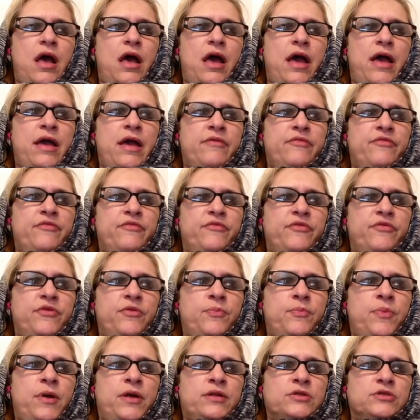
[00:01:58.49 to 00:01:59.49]
A few
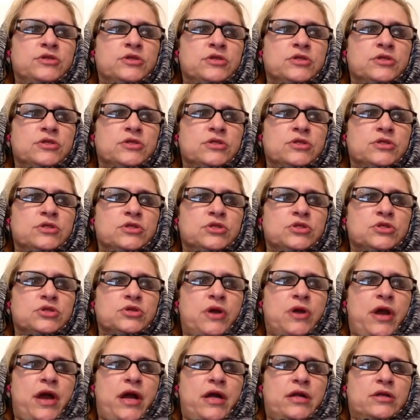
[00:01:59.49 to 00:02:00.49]
punches and
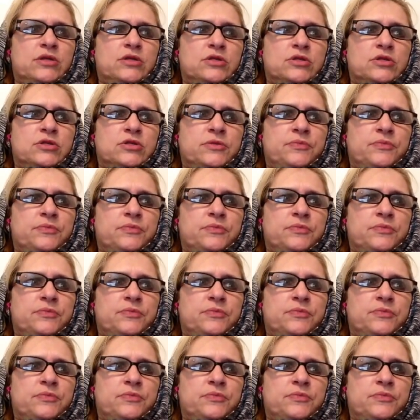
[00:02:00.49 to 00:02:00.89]
scratches